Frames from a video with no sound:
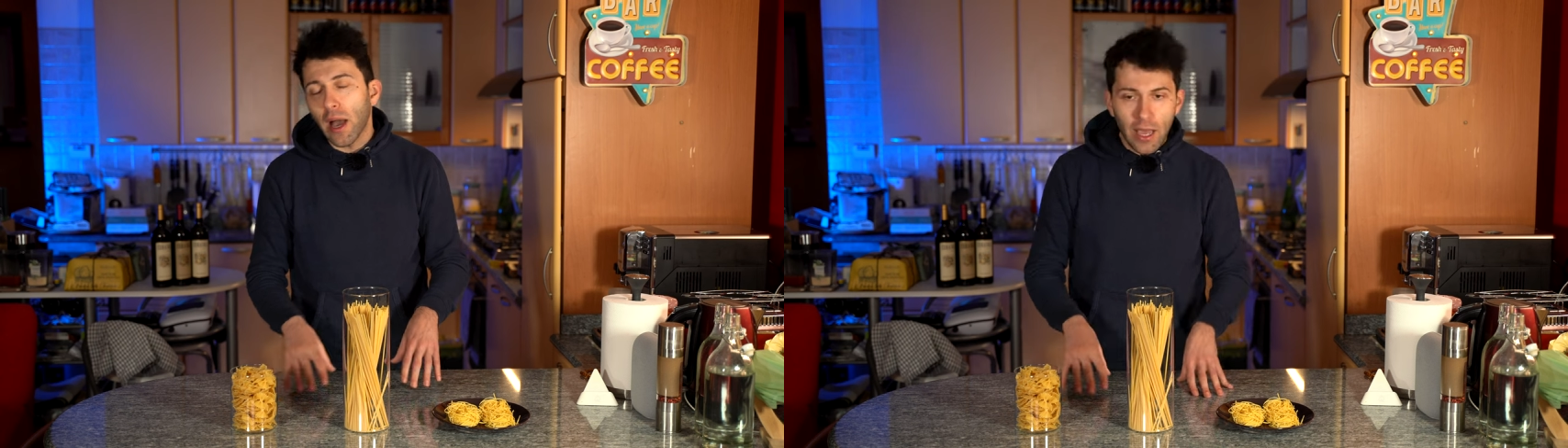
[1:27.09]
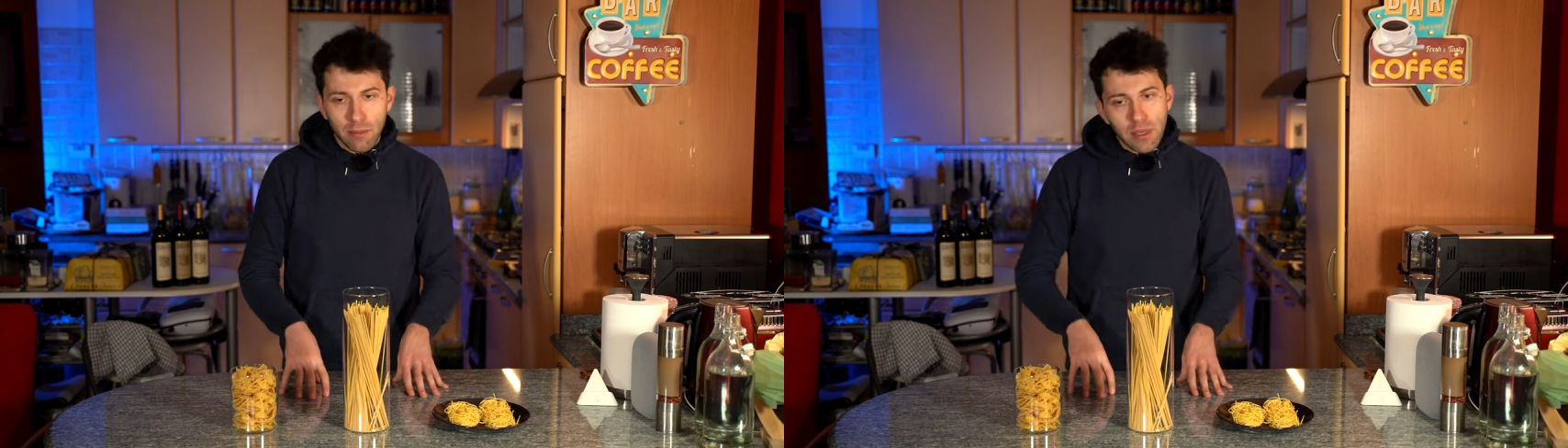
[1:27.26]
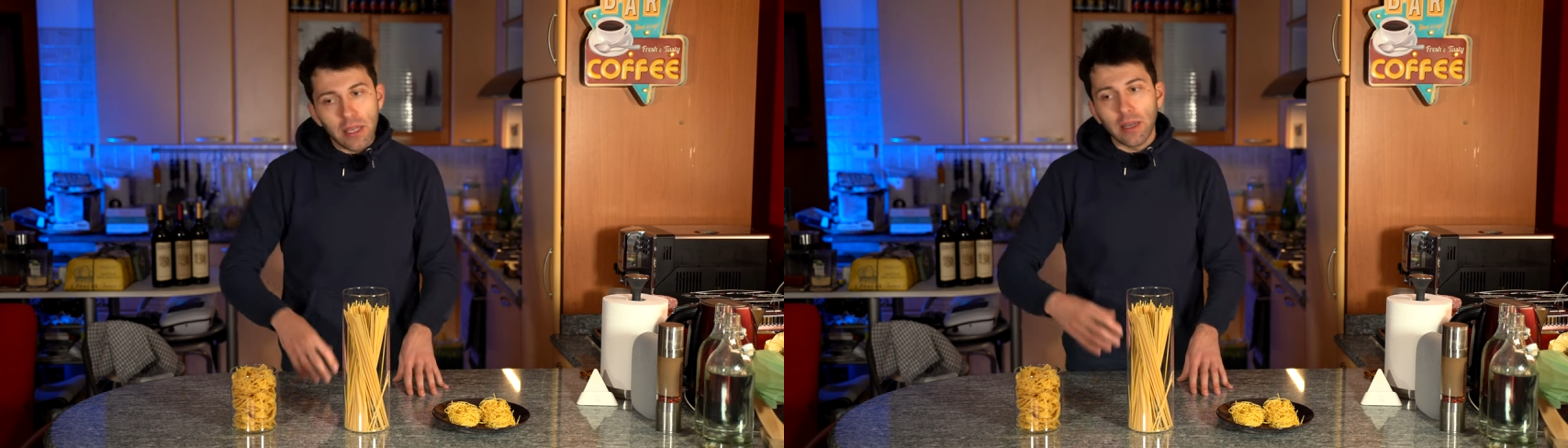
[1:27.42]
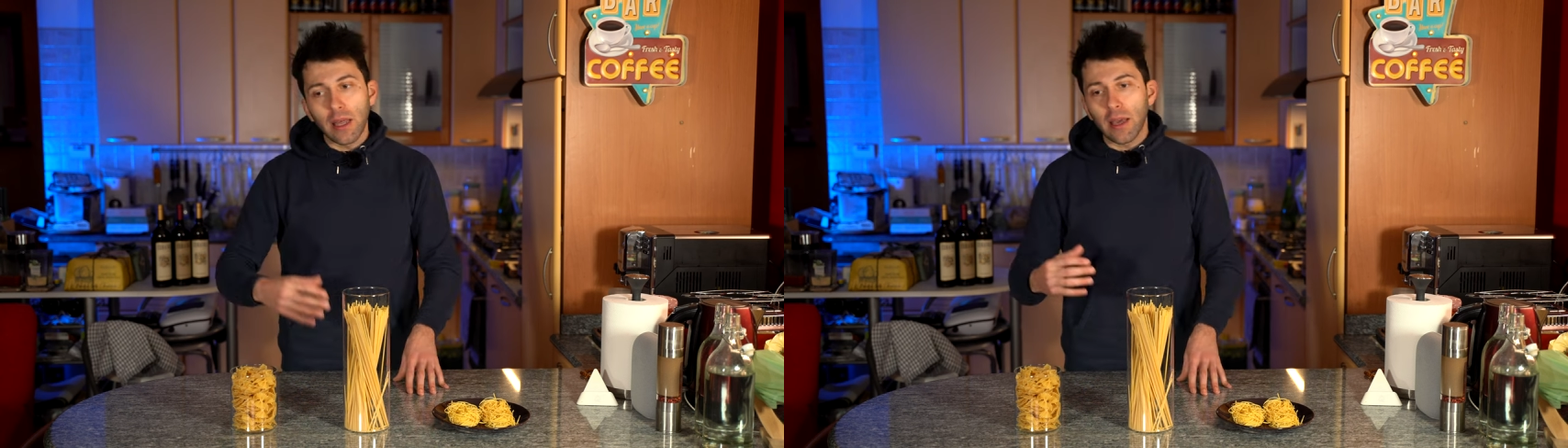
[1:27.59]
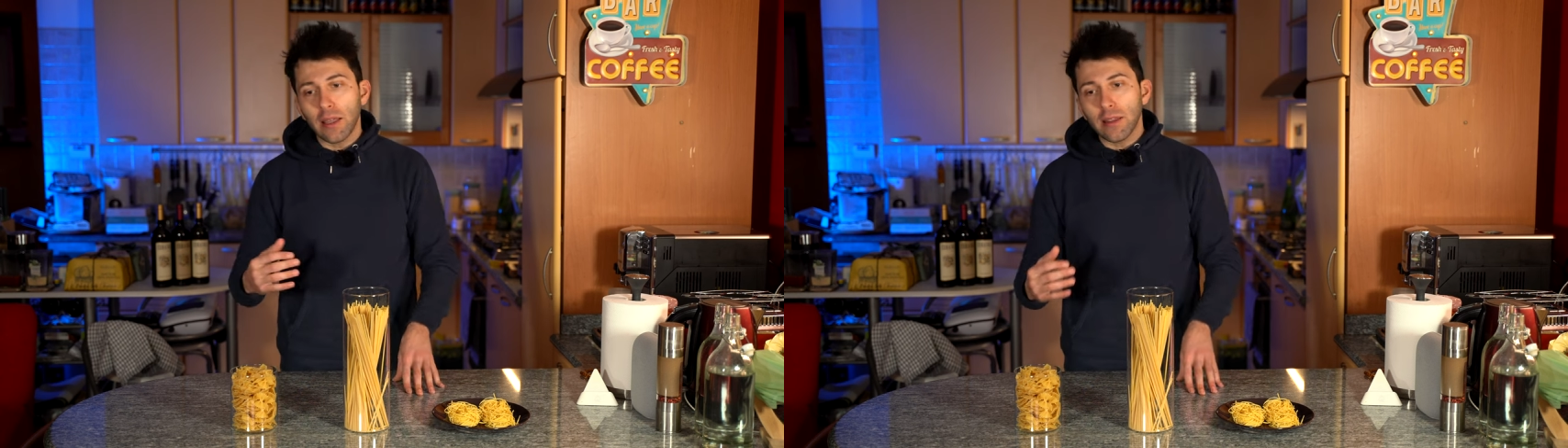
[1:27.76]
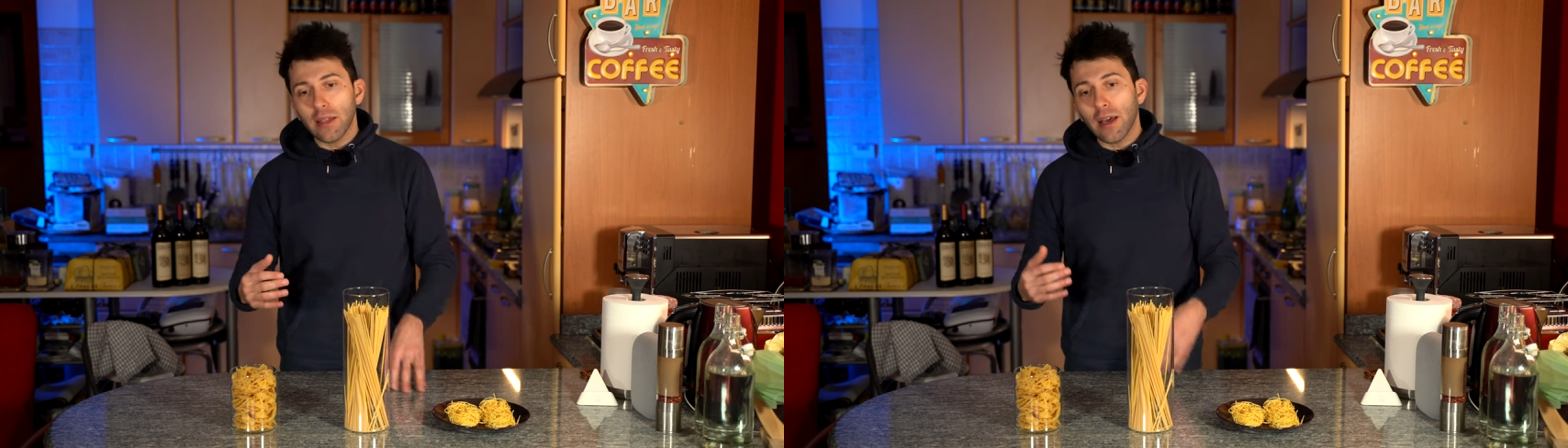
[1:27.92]
i mean
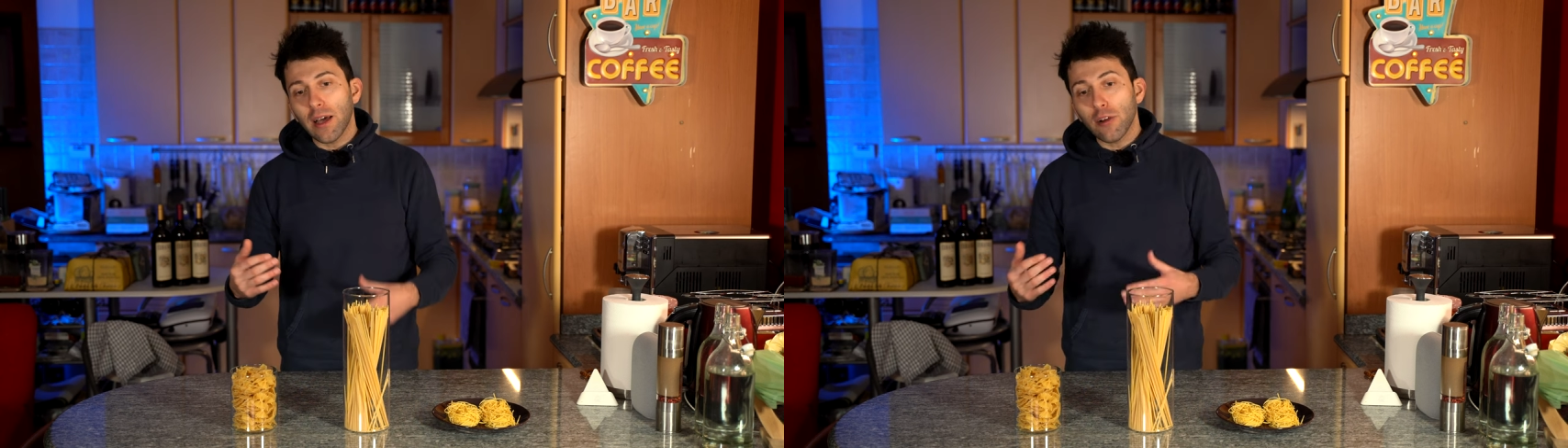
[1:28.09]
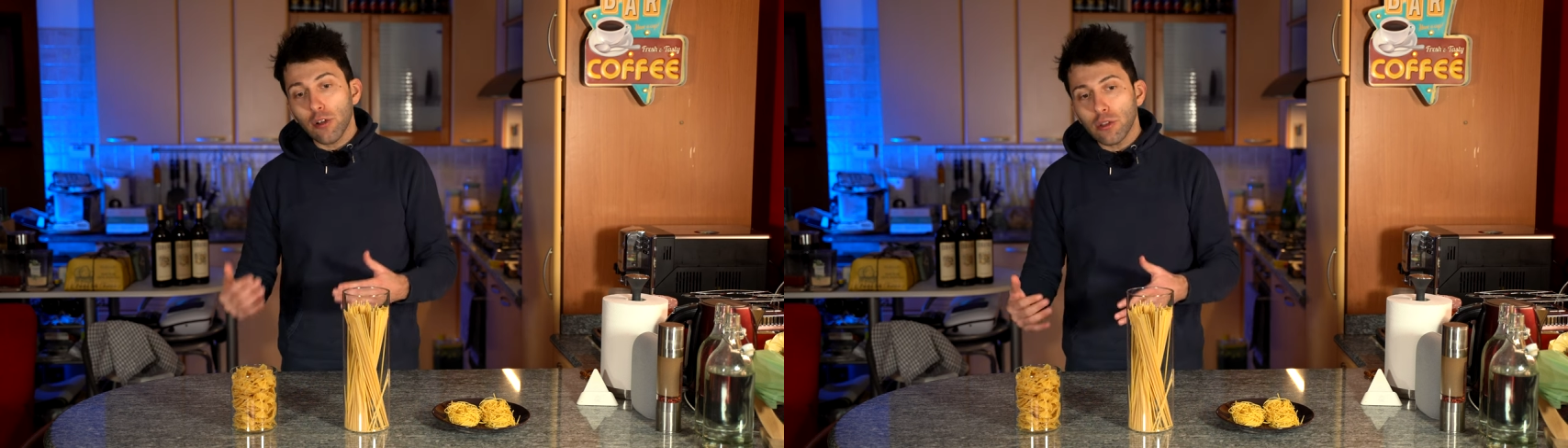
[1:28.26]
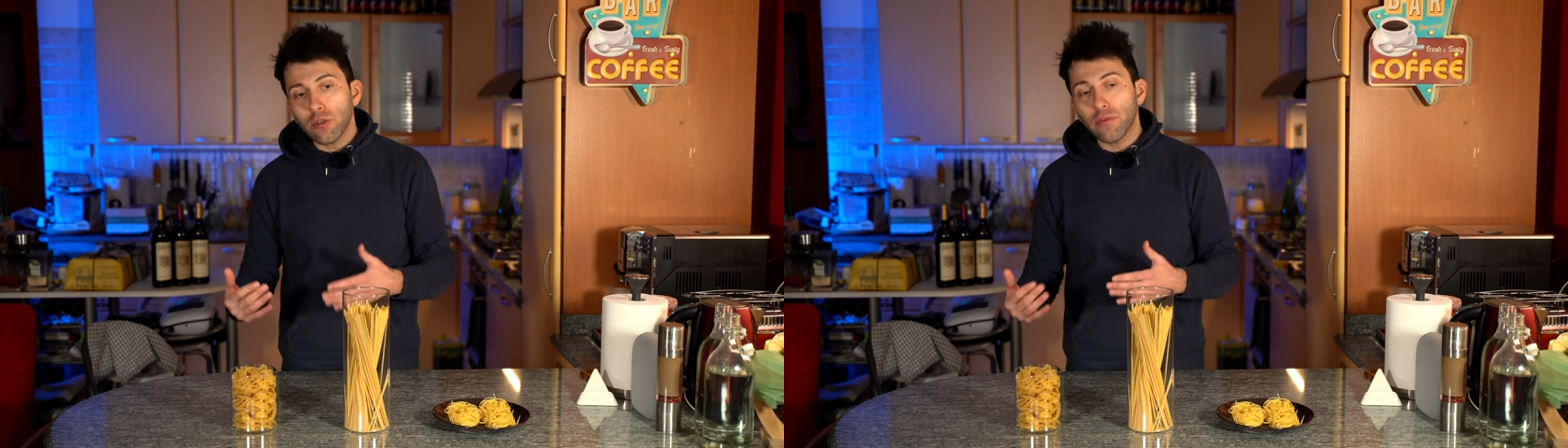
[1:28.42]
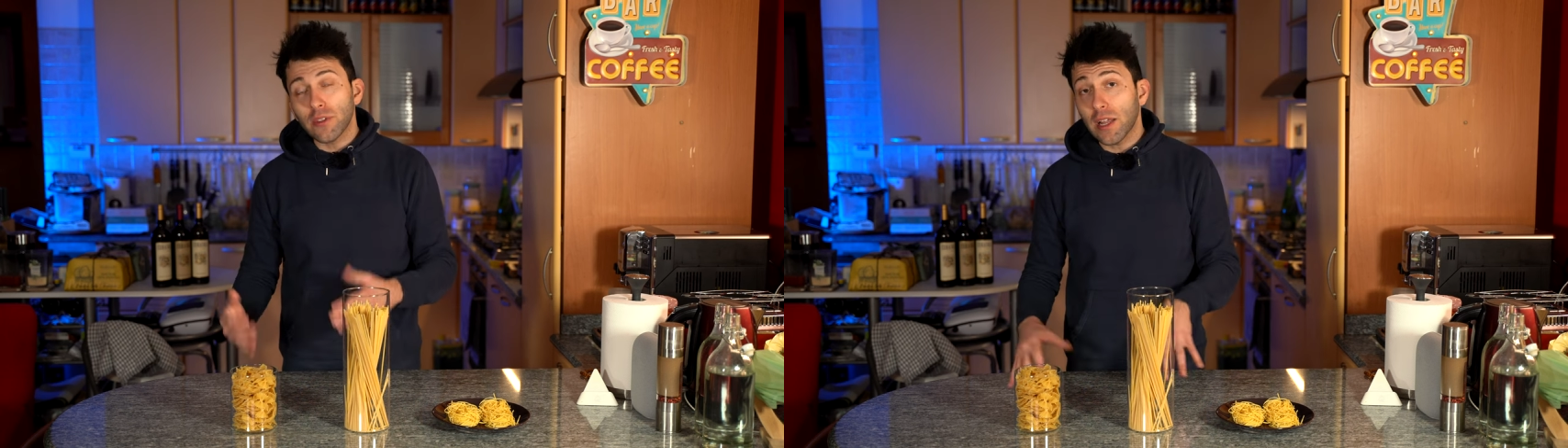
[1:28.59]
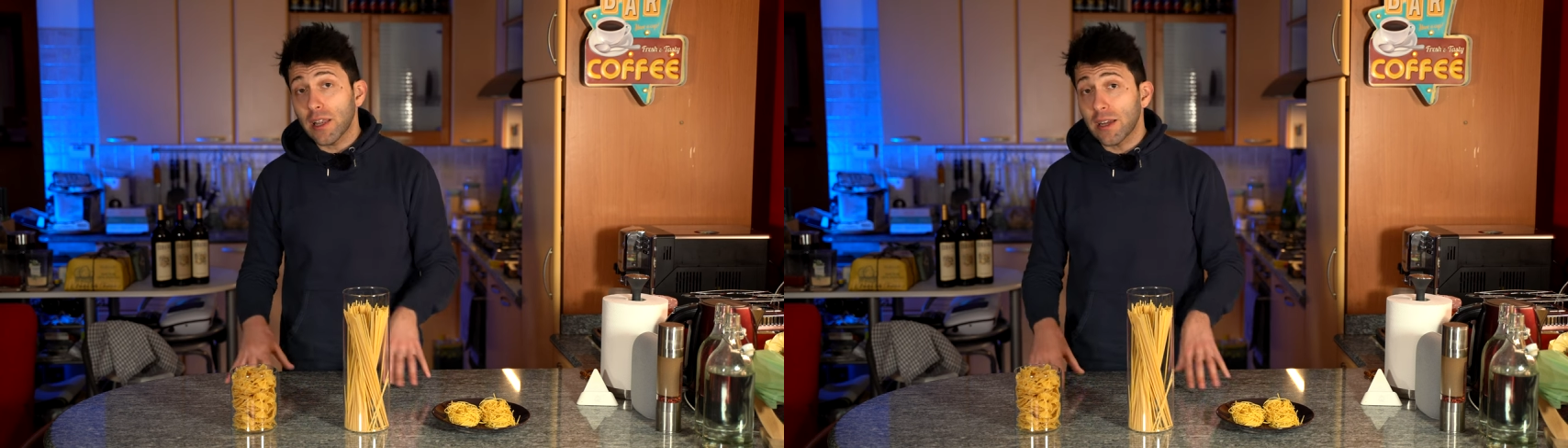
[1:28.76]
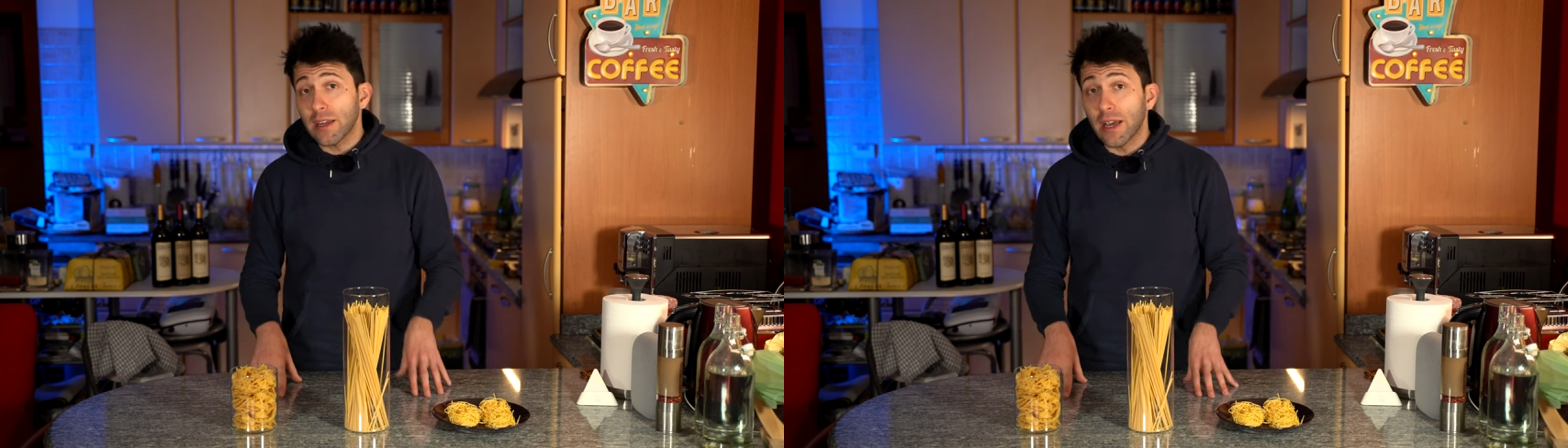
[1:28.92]
in a lot of
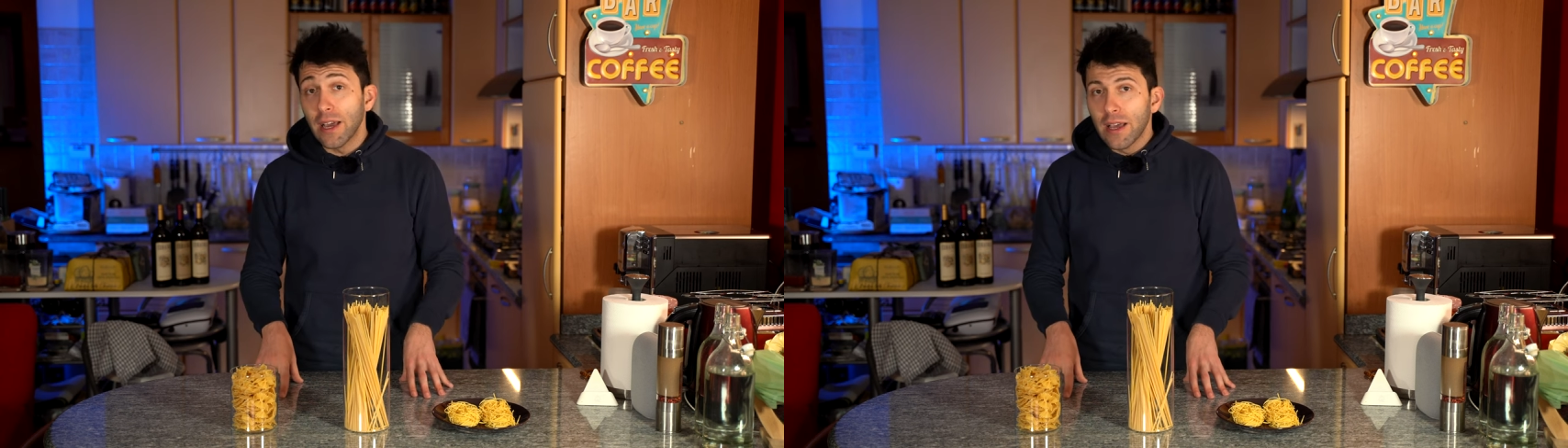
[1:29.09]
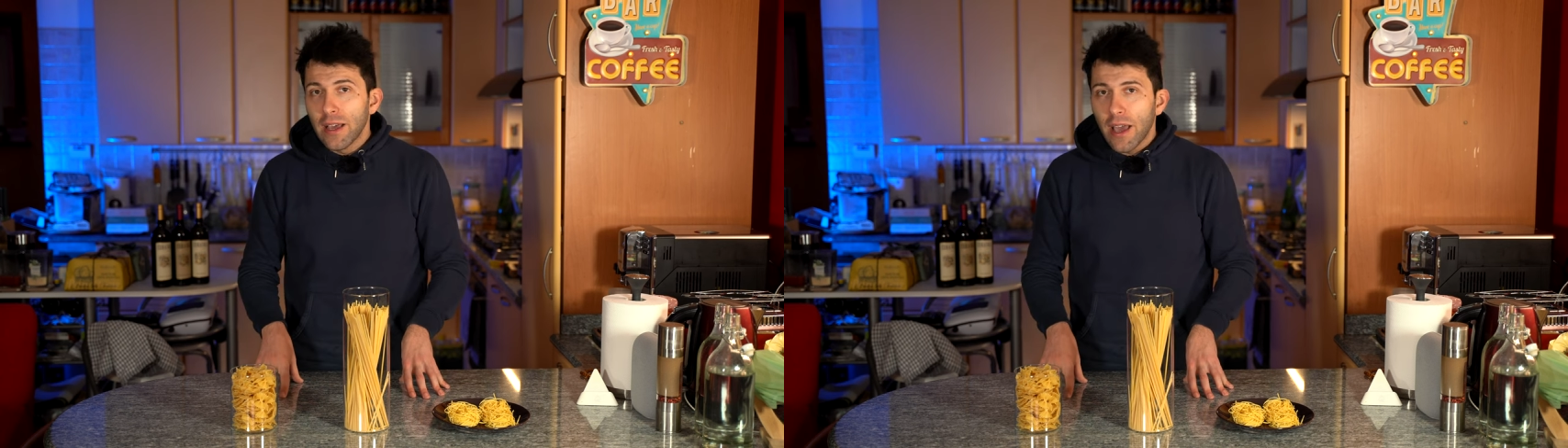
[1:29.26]
italian